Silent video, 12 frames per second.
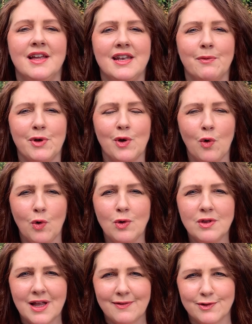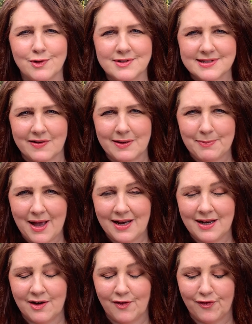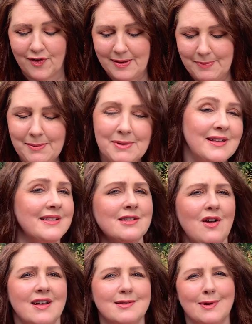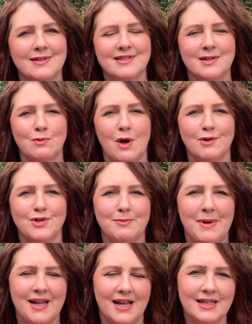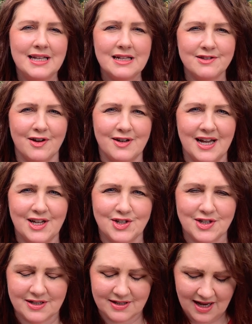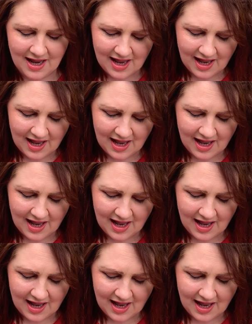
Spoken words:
Now, we all love a good sewing pattern and a freebie, but it's nice once in a while to make a little donation.